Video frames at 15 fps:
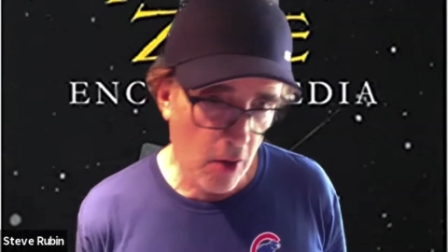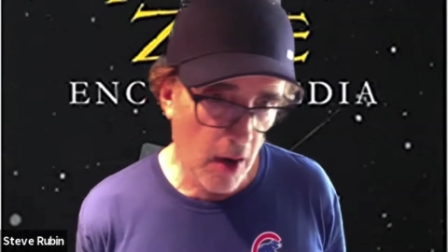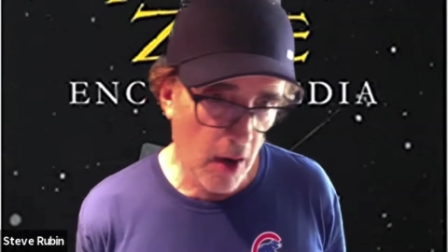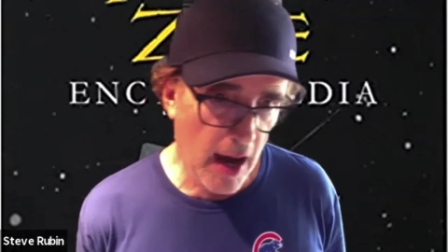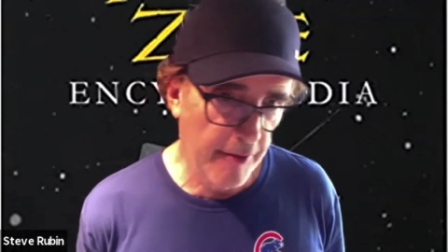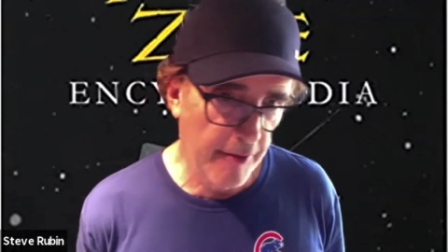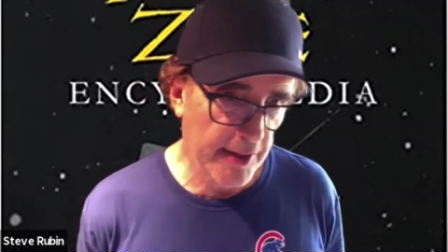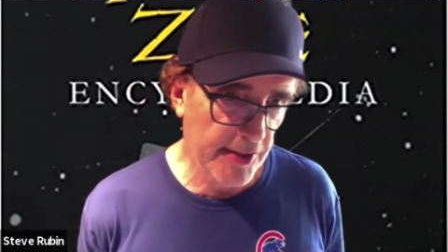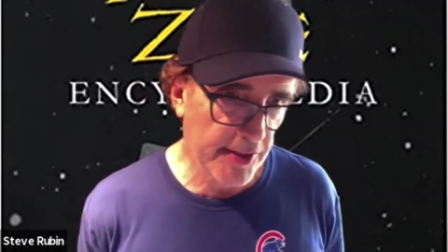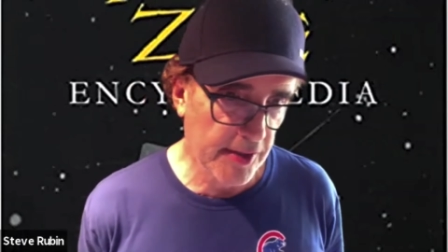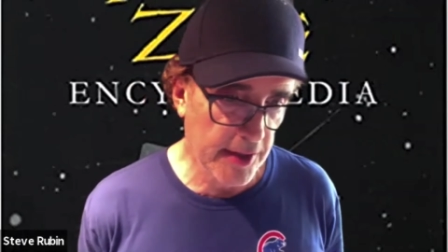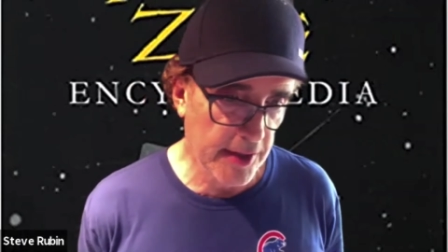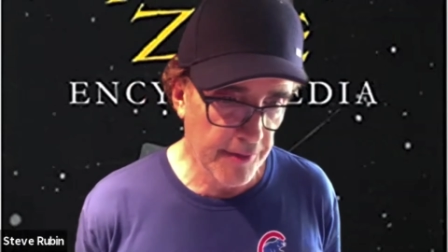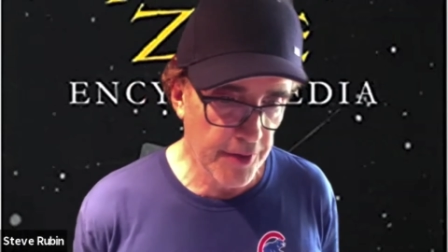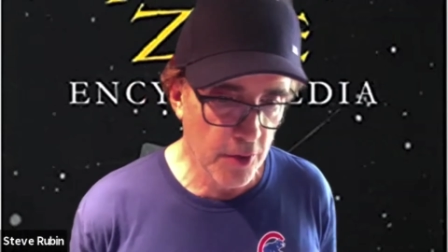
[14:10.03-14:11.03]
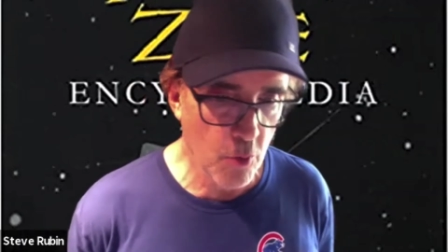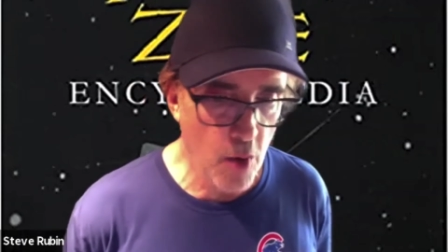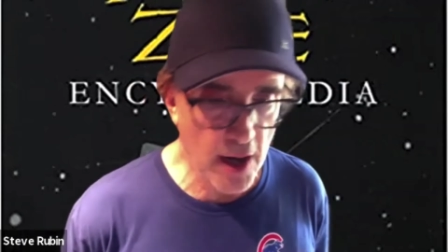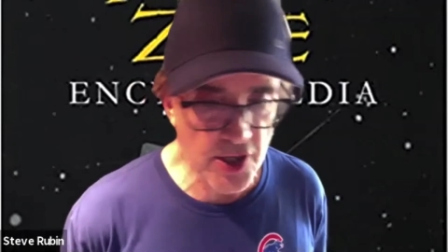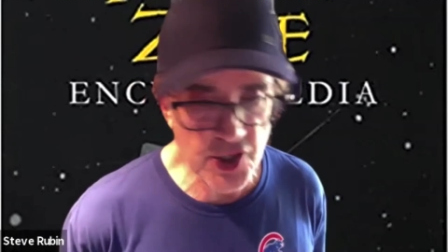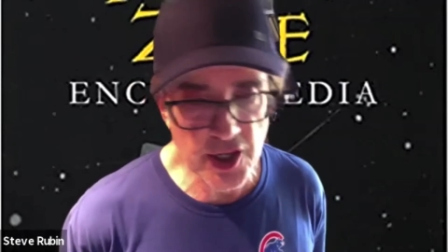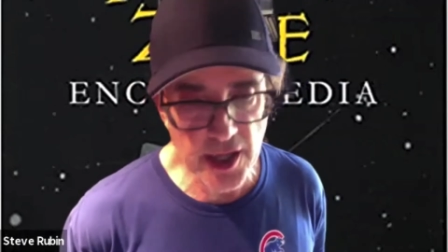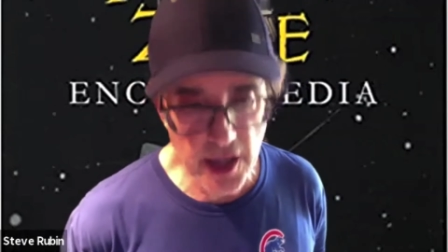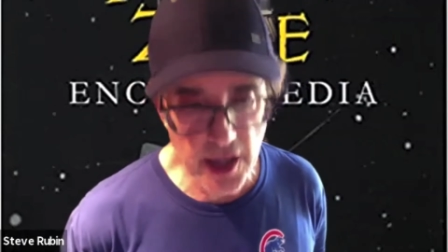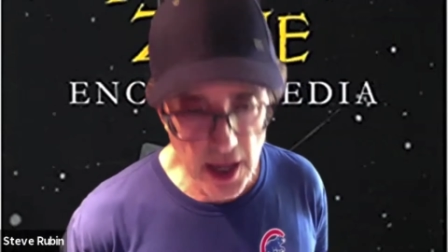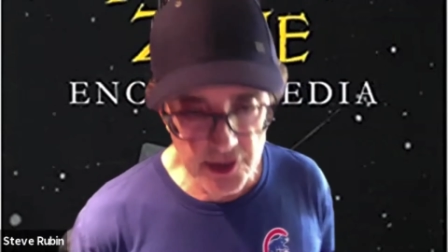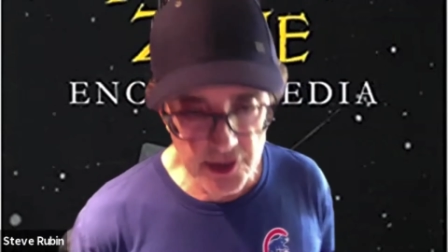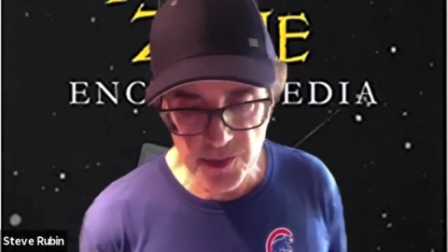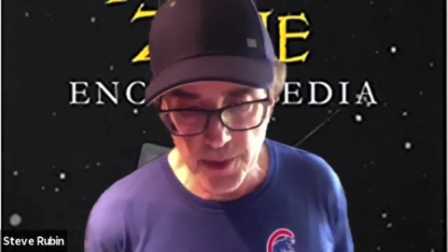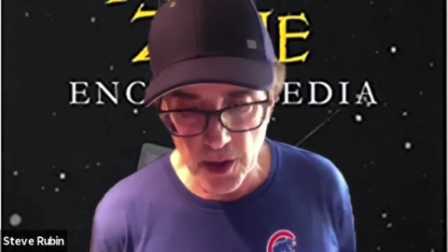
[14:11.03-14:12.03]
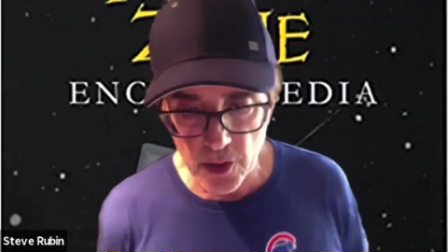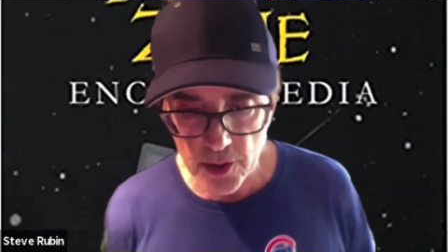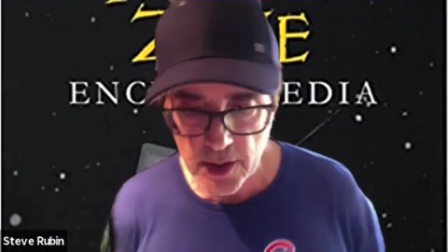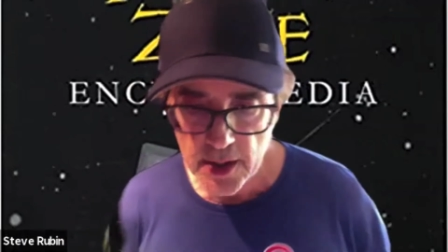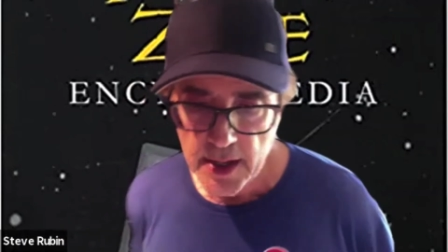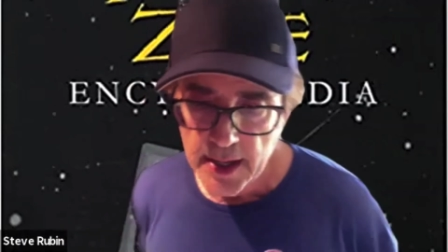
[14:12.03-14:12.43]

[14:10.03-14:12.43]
Obviously, if you're watching Gunsmoke,